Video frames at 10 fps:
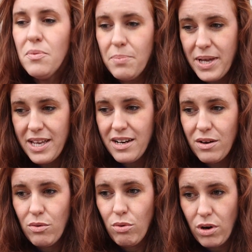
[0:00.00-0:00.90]
been
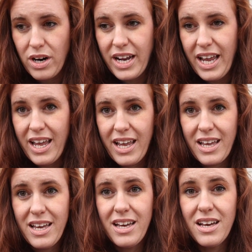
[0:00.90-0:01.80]
working